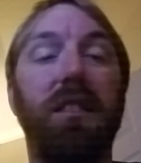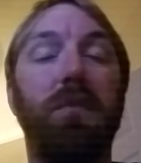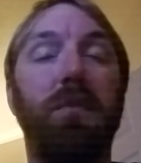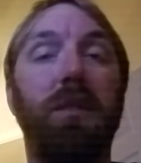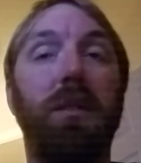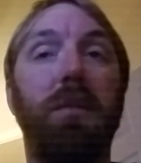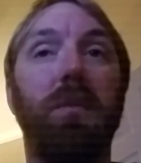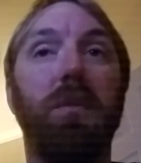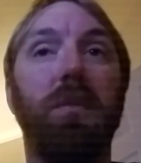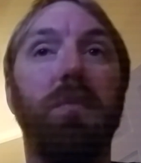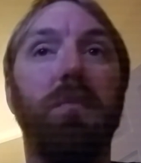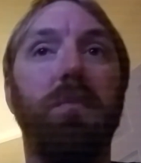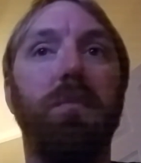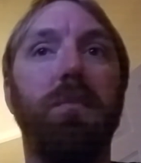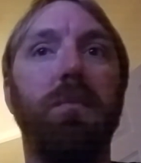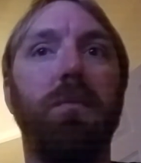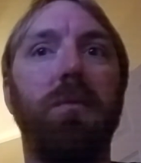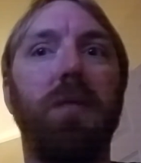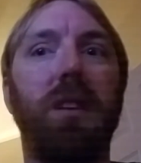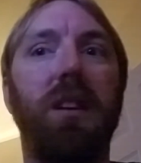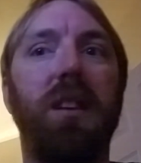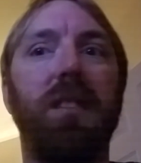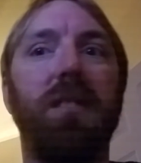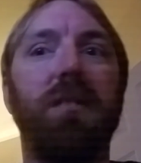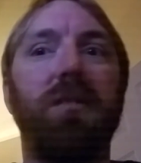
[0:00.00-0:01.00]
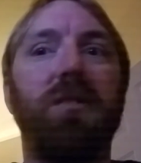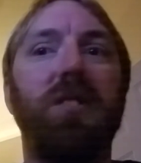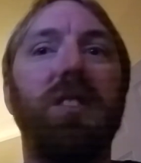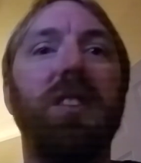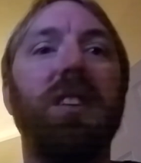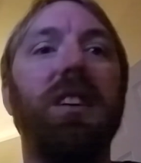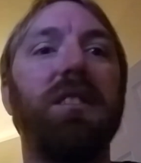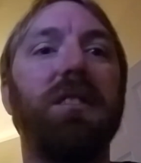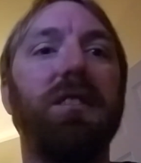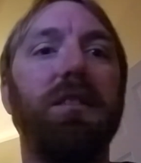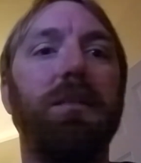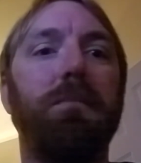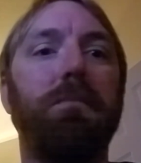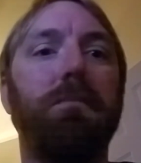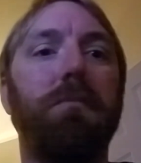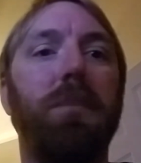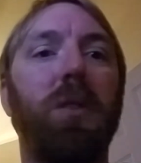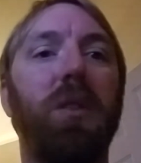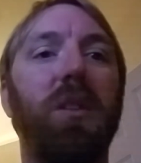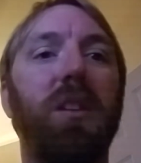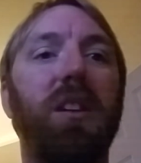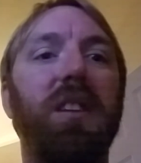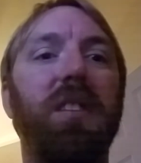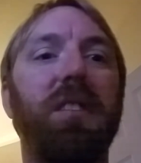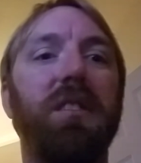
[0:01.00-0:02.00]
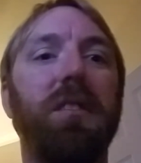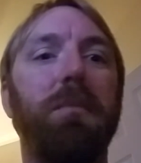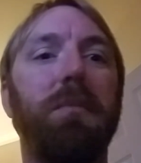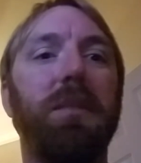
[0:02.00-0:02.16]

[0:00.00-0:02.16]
and she got to party on